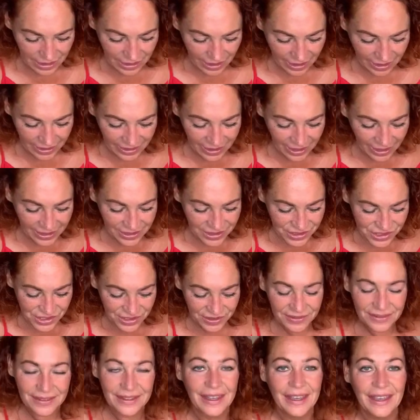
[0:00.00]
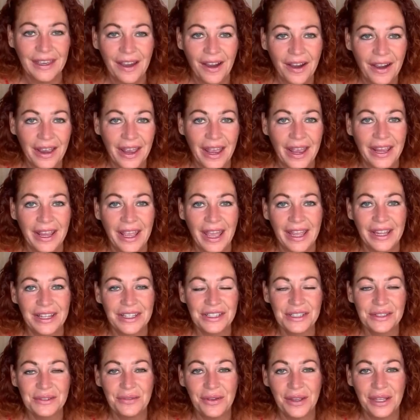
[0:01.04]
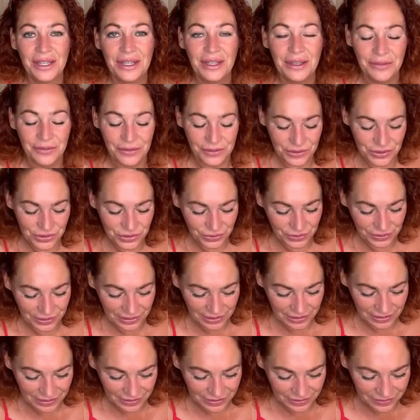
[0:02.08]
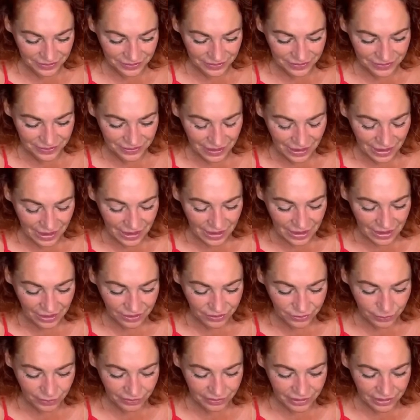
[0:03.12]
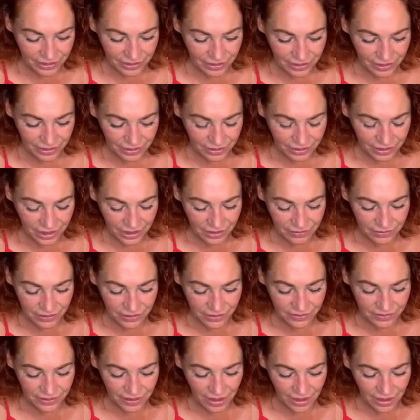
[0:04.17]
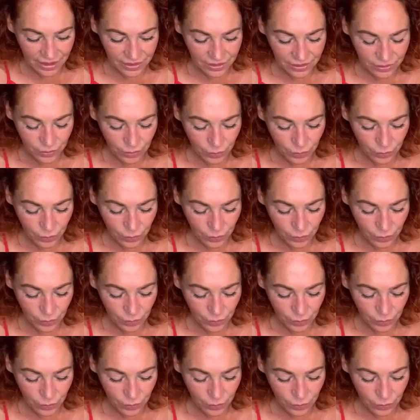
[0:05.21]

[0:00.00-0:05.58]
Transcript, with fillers: A H is here. Hi A H, thank you for joining us. Is wearing Kieran's N